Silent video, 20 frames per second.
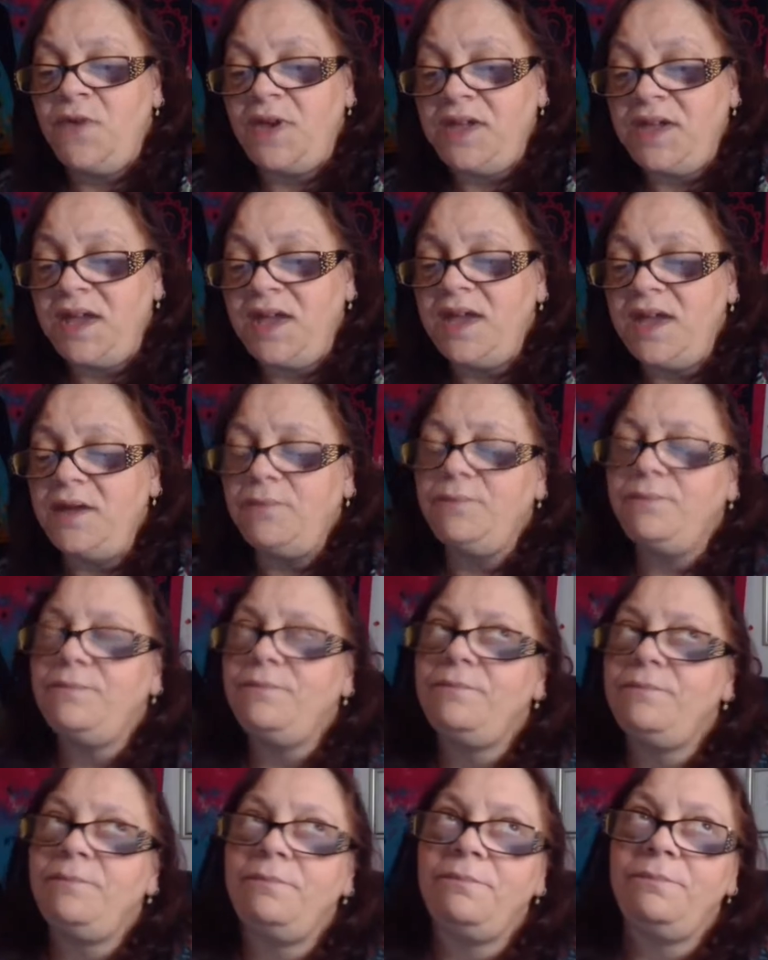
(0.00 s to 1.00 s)
Vicky,
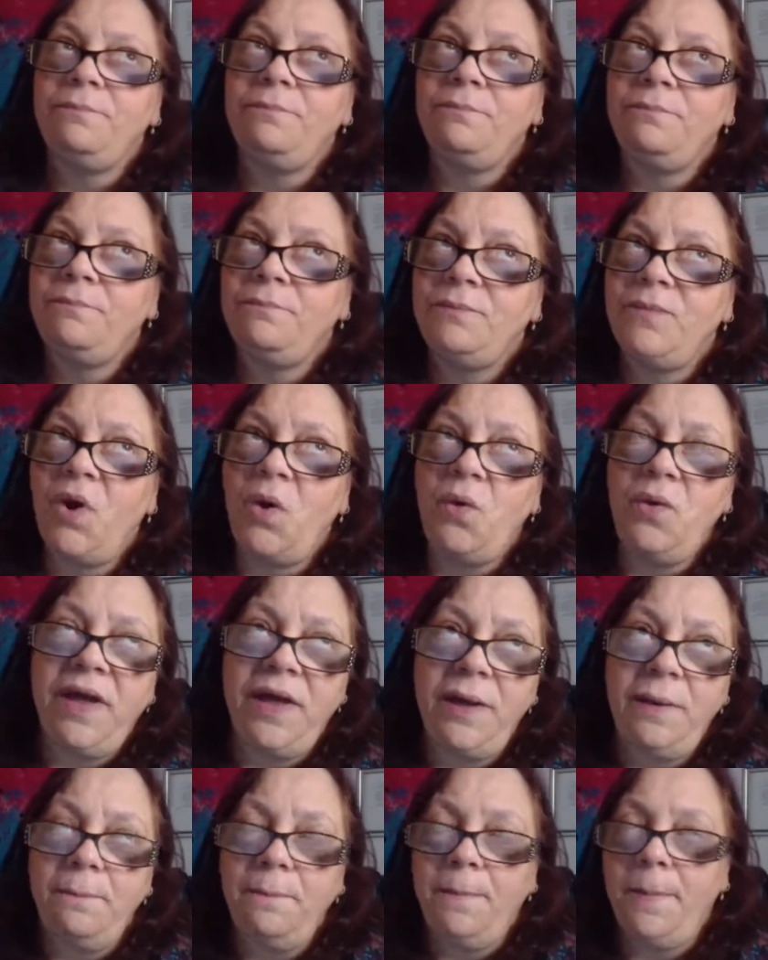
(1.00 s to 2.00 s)

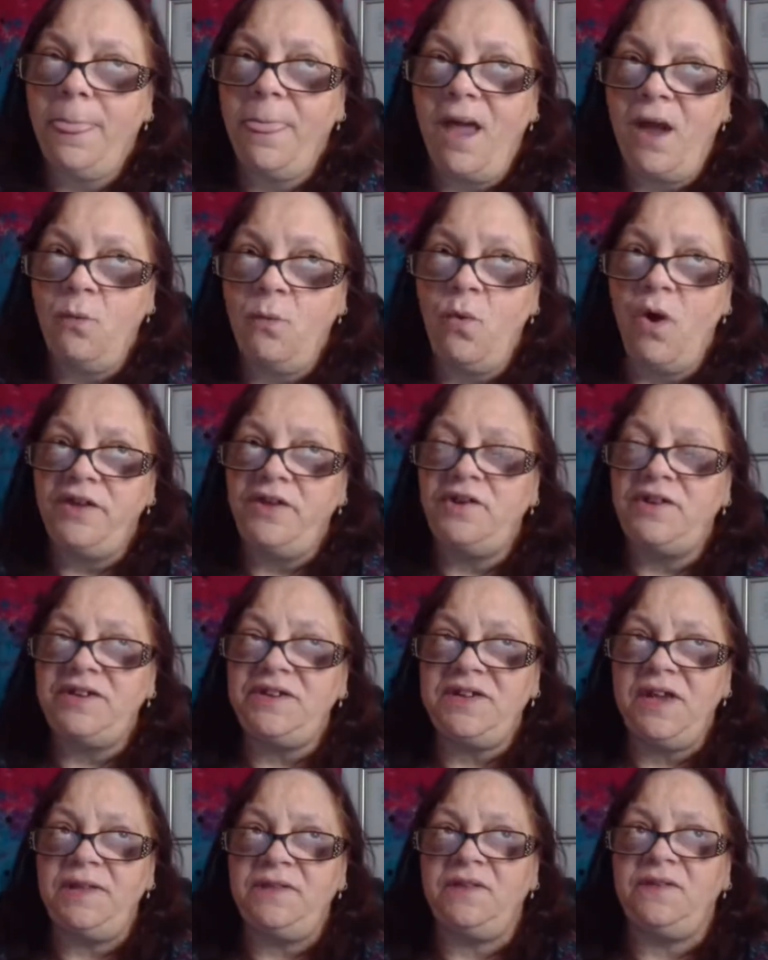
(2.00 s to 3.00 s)
okay, I want you to
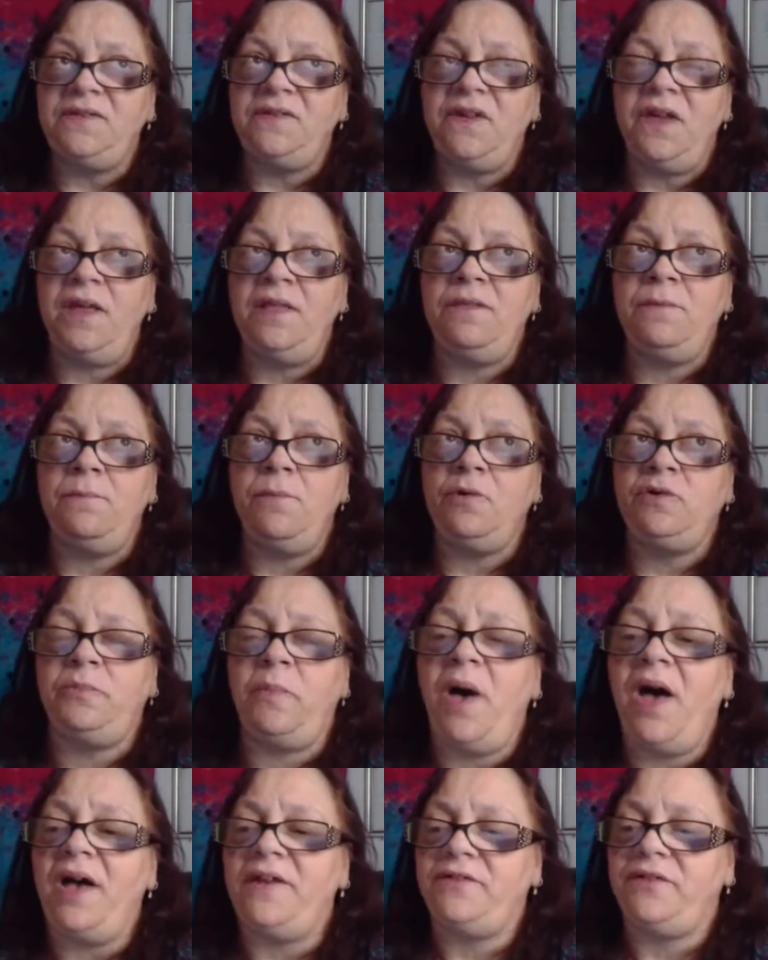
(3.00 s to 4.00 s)
take this in the
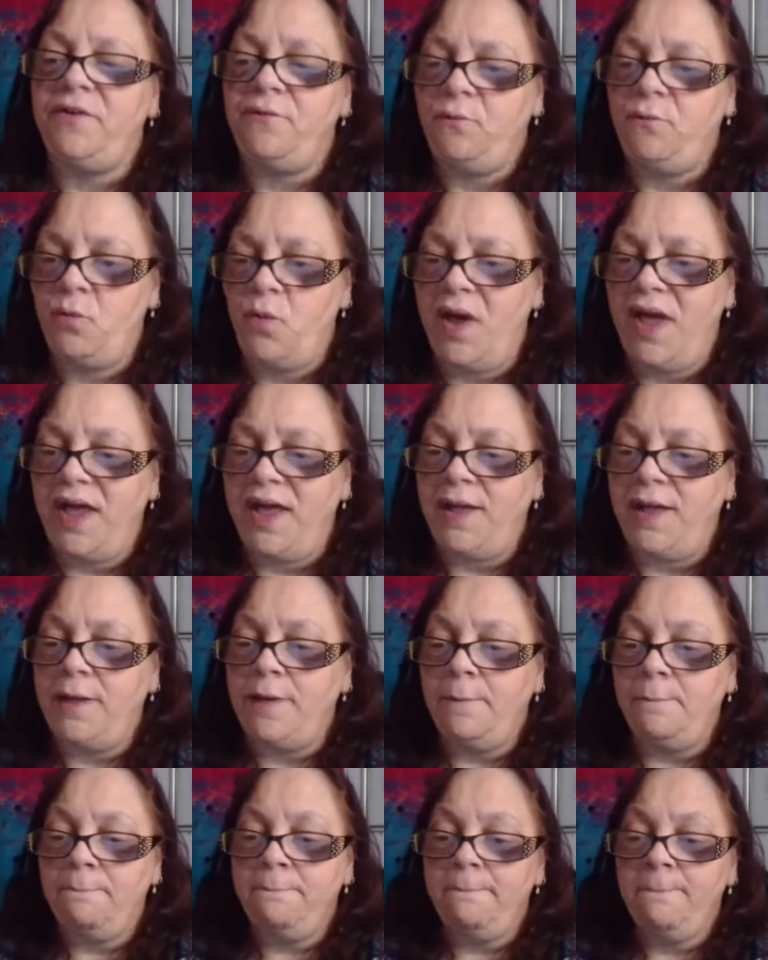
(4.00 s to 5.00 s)
most positive
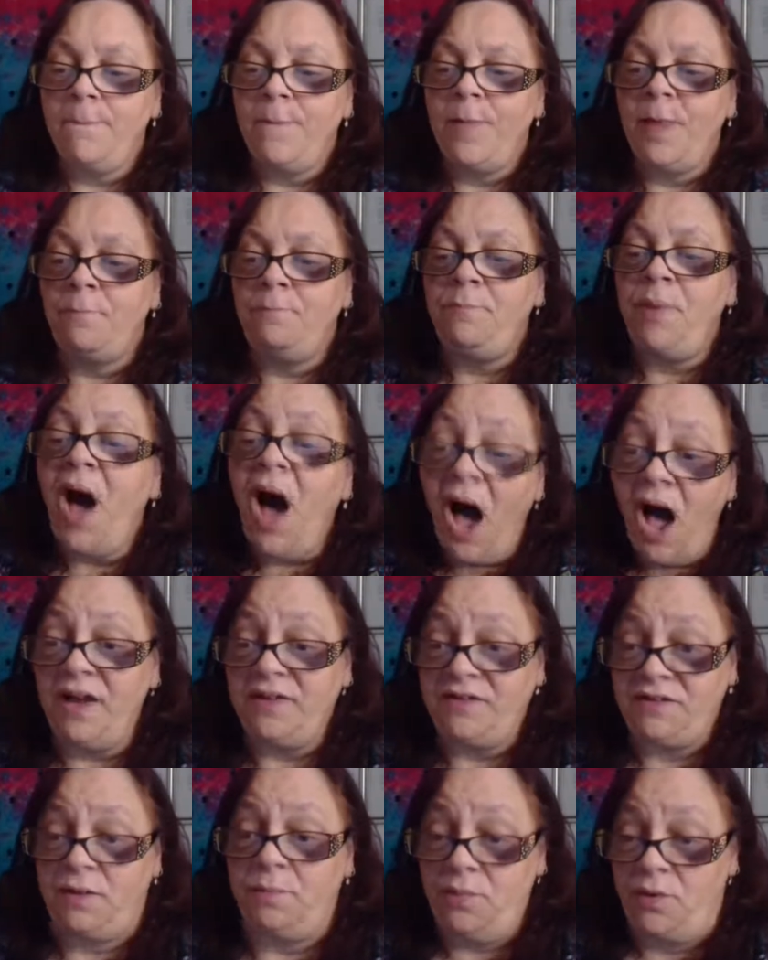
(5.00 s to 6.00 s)
way
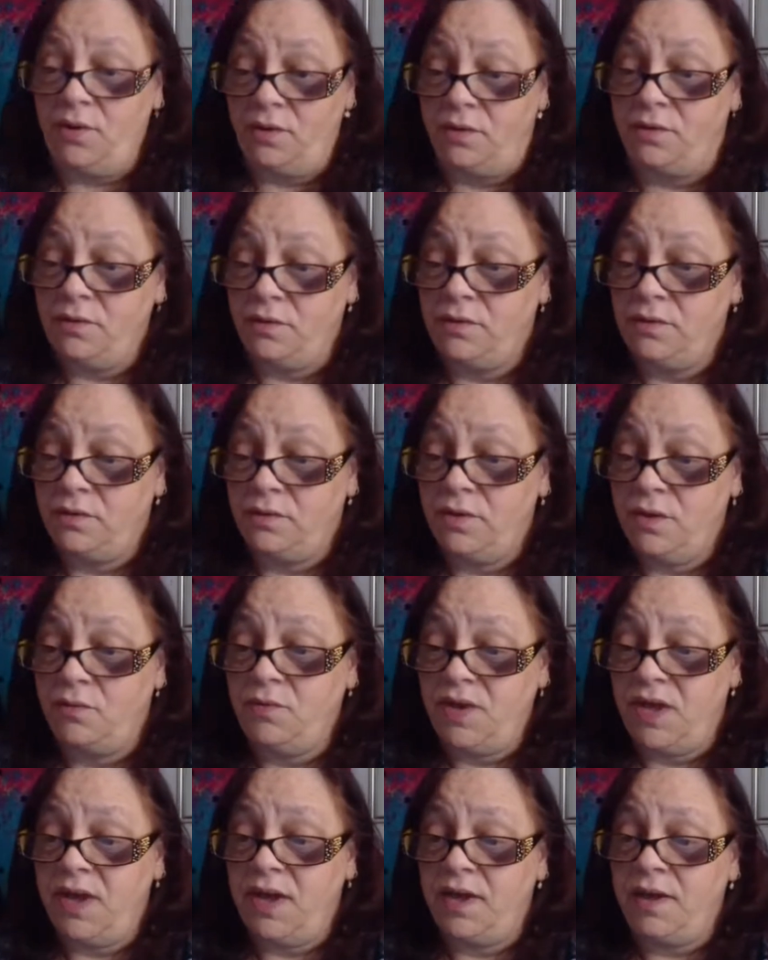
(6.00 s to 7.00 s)
possible,
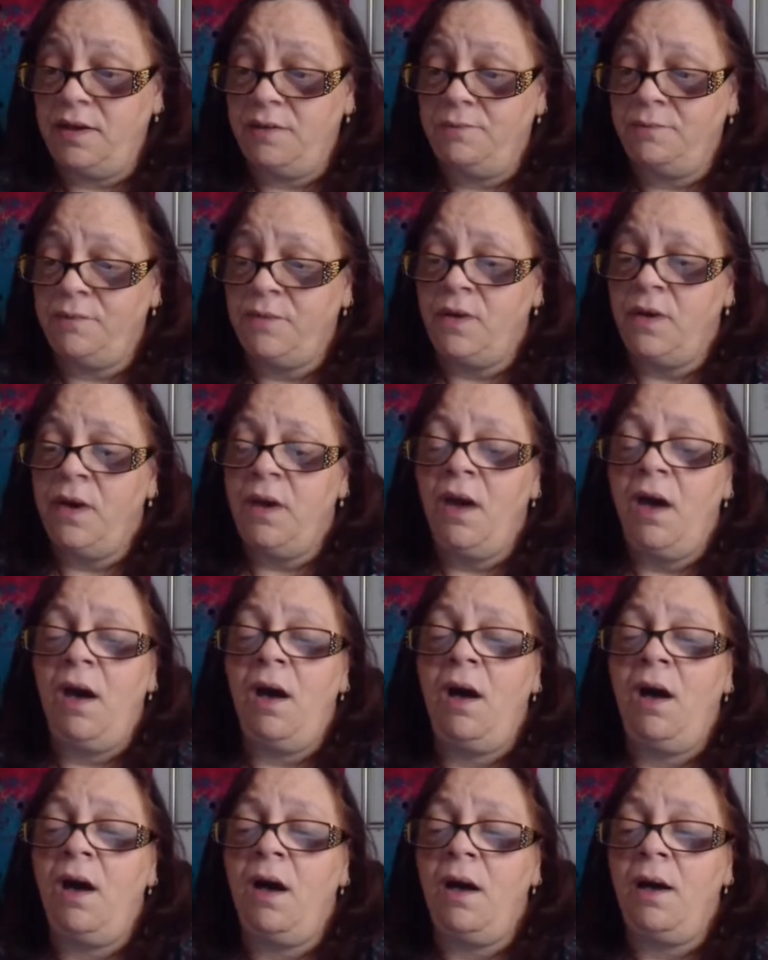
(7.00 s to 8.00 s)
okay?
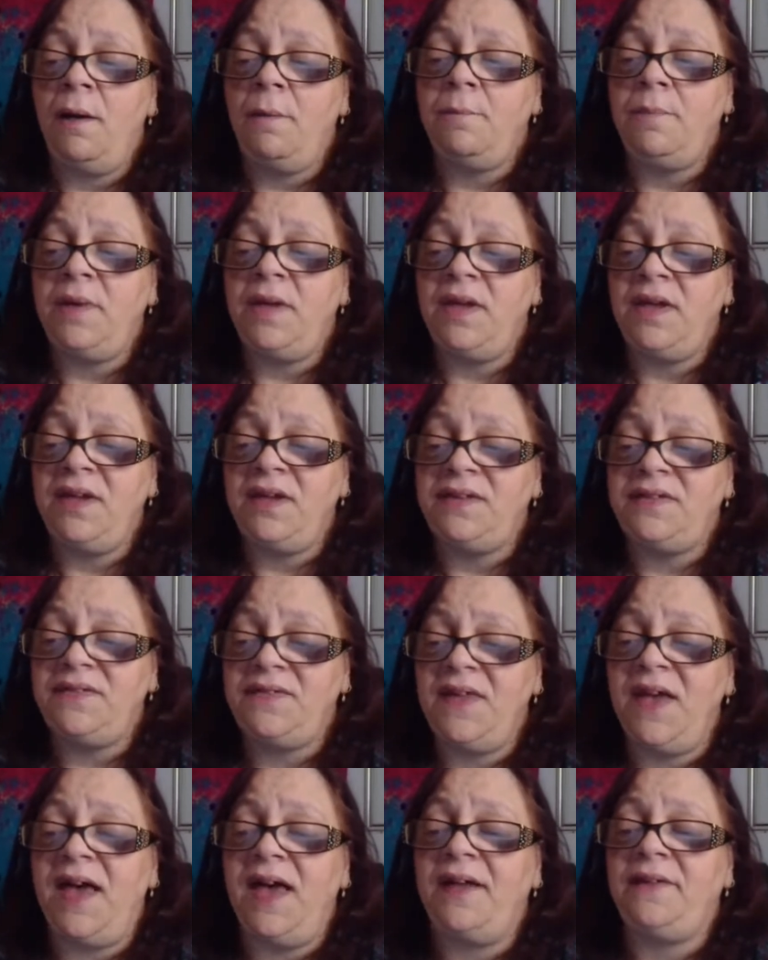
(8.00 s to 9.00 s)

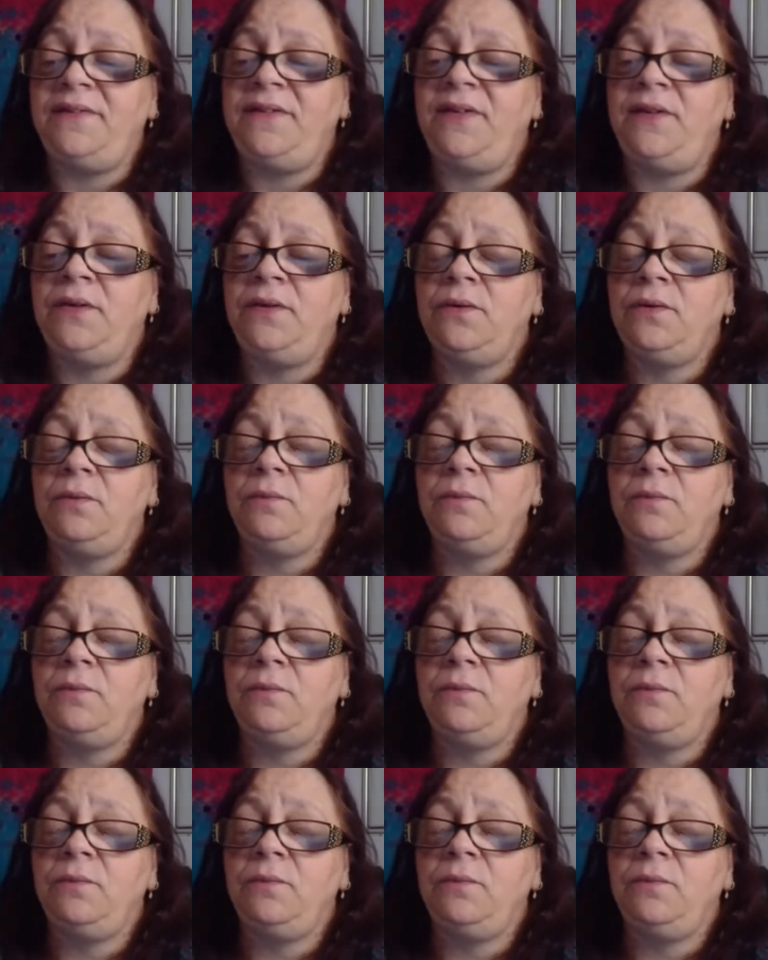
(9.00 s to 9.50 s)
Is that